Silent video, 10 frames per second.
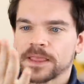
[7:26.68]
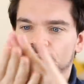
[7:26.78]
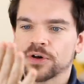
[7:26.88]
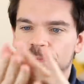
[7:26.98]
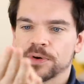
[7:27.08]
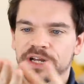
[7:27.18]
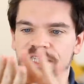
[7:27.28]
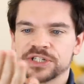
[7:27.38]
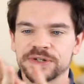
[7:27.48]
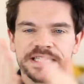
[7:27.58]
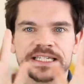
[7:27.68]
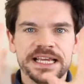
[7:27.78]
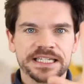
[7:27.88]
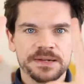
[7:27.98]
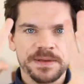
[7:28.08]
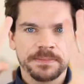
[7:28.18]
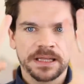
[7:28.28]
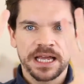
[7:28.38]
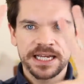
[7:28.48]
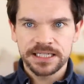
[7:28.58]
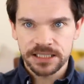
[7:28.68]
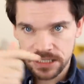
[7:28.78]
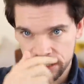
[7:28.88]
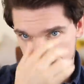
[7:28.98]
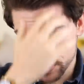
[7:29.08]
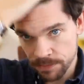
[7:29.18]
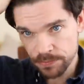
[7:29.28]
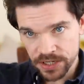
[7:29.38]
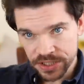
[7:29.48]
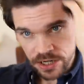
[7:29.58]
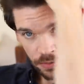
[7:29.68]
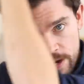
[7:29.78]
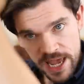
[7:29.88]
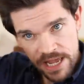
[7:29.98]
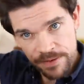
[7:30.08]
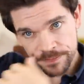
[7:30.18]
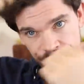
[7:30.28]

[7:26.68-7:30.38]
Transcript: got the product into a state to be applied. And I'm just gonna brush away.